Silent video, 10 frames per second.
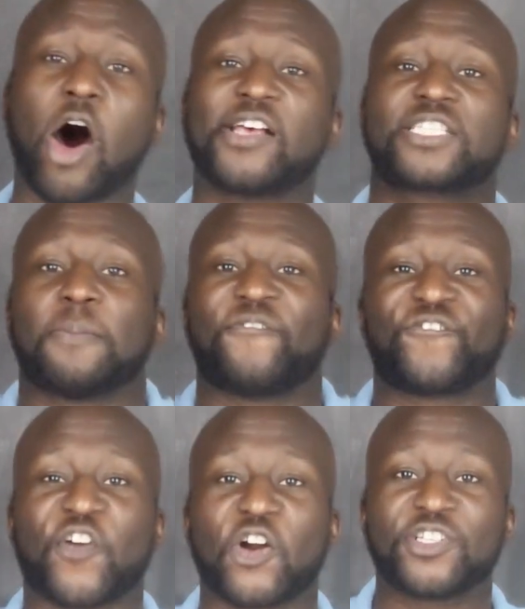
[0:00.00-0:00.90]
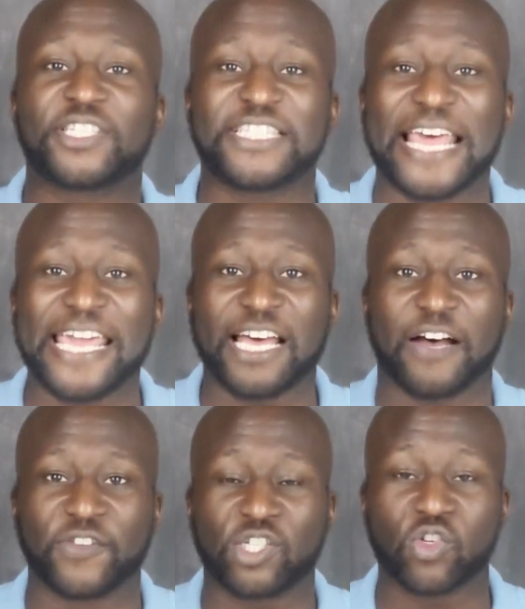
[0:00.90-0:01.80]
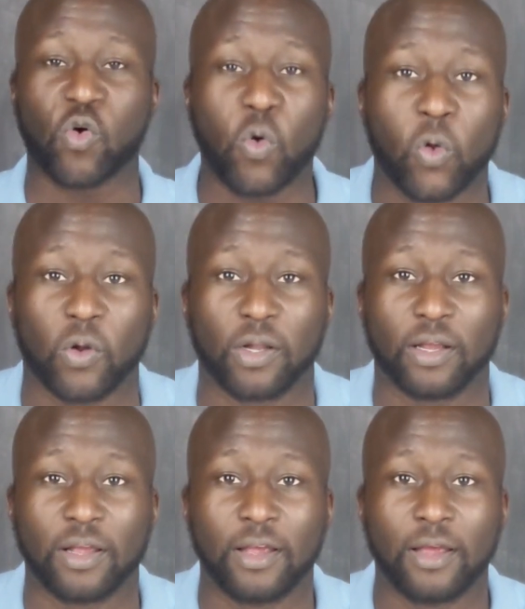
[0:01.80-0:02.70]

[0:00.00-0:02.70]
awesome first day of school.